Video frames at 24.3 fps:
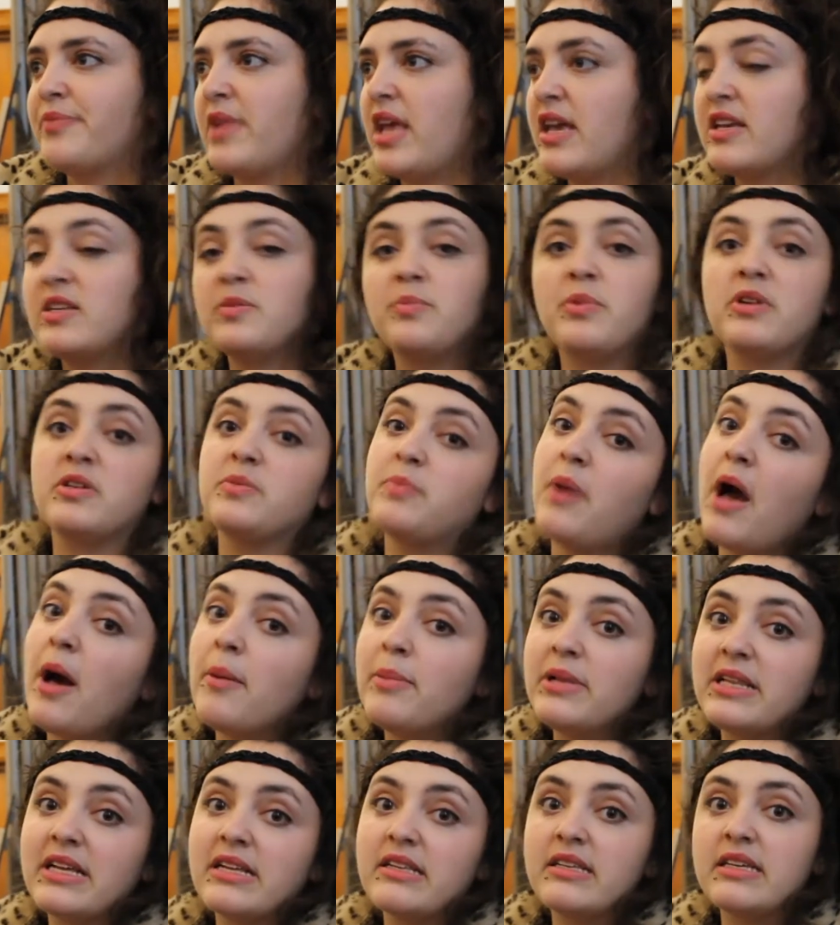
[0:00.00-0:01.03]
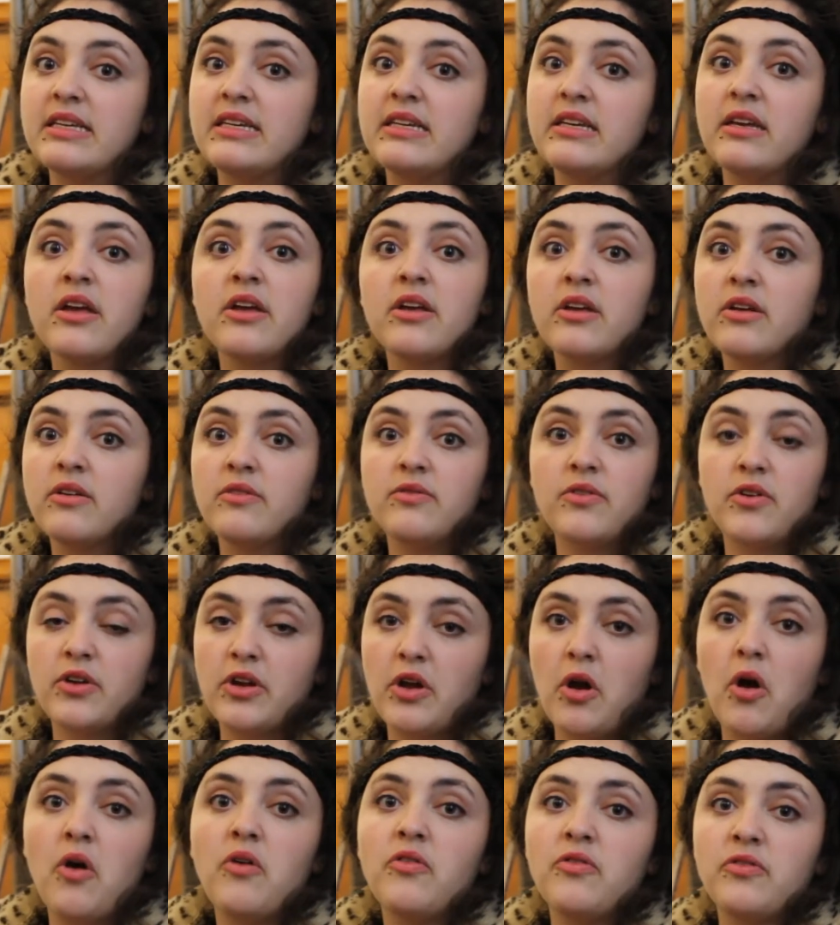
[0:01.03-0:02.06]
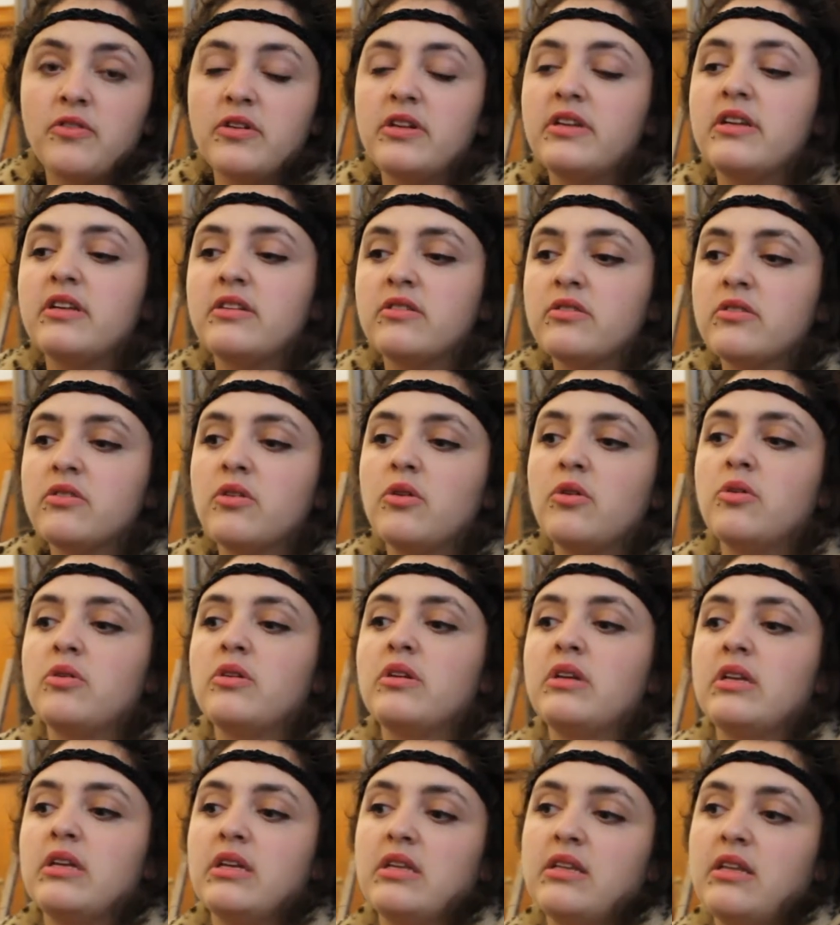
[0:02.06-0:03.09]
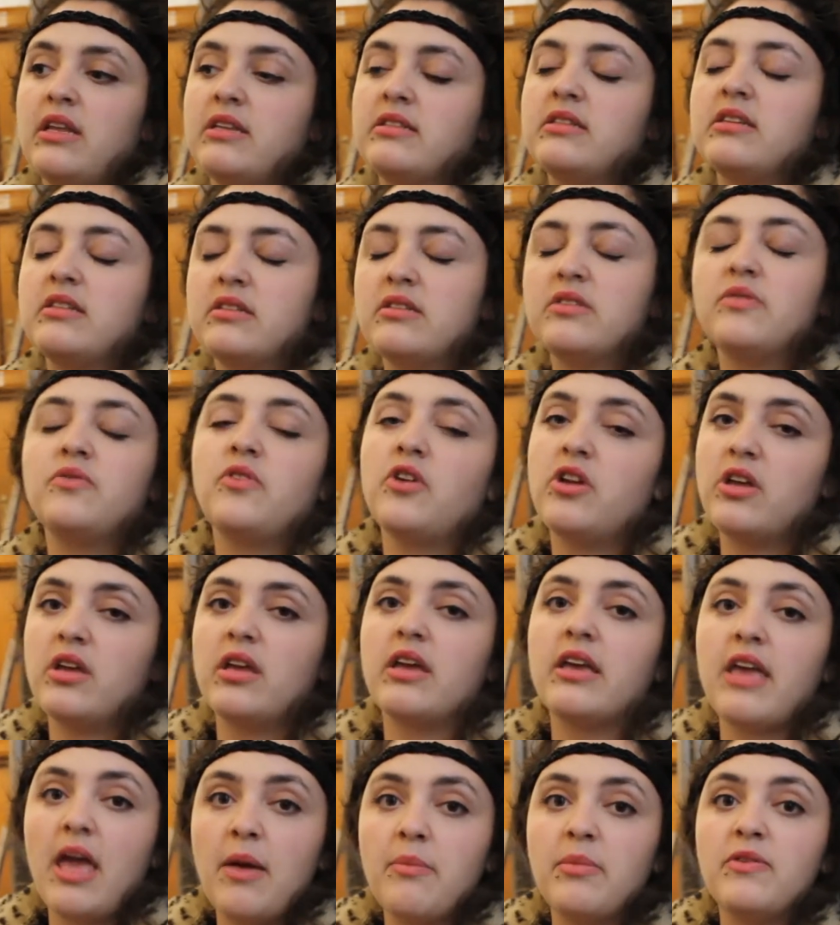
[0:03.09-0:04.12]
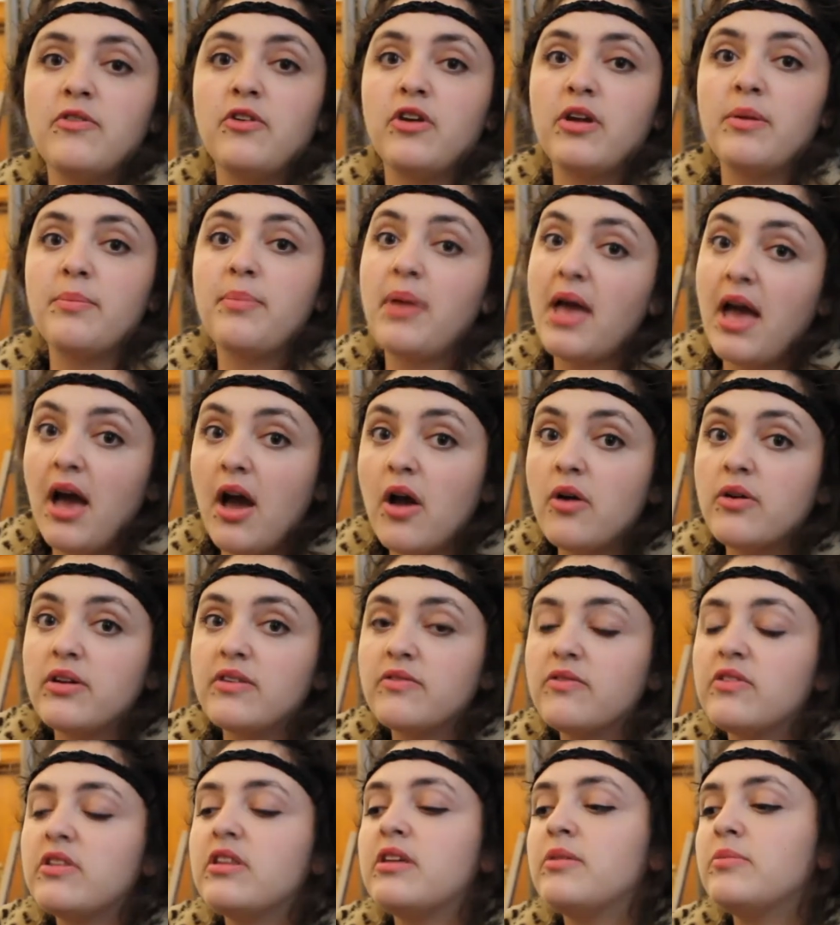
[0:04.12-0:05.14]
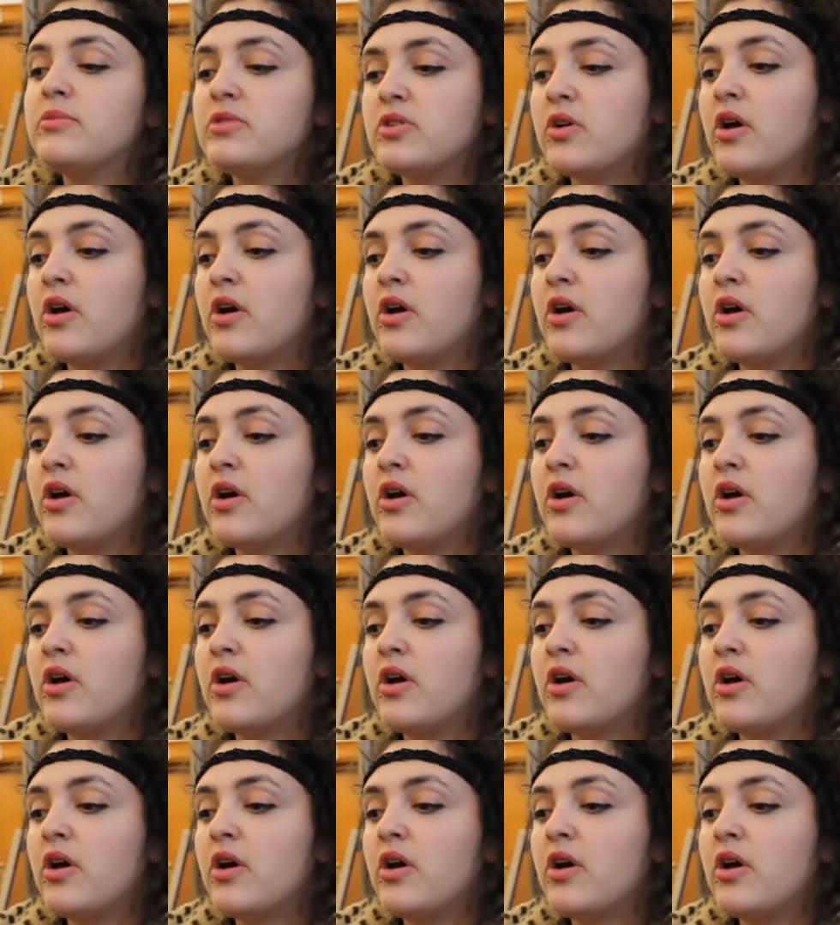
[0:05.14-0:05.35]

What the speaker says: expressed publicly very often. And so in that sense, it can be very empowering for them.